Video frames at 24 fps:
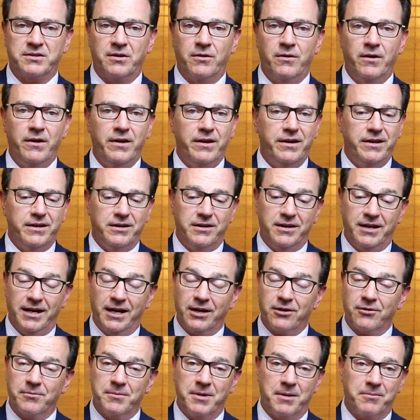So you
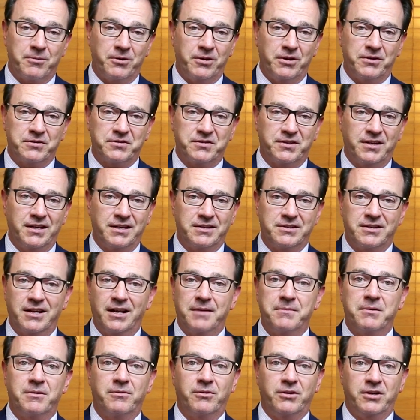got to remember those things. You
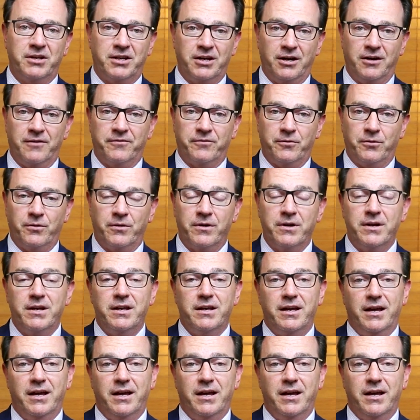got to be really careful.